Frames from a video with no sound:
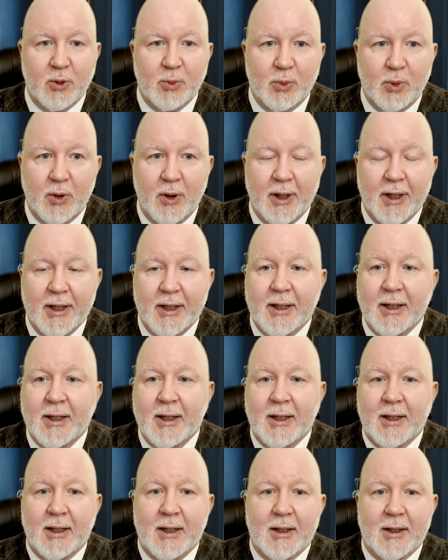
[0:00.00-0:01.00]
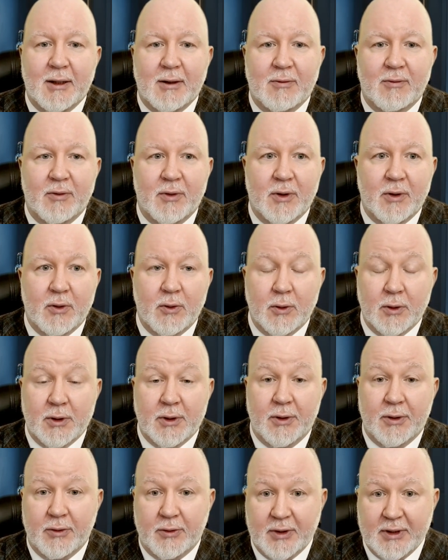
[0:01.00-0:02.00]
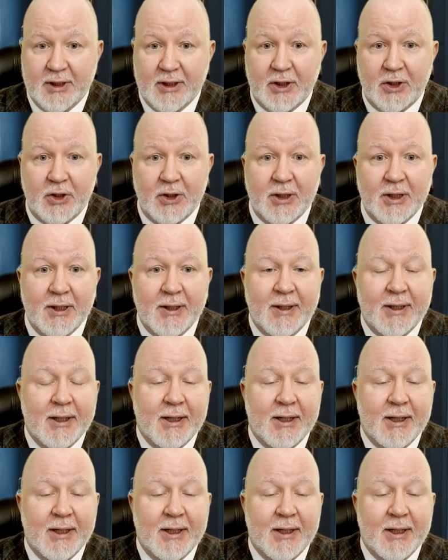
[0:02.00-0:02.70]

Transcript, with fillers: apply uh, for the court's authorization.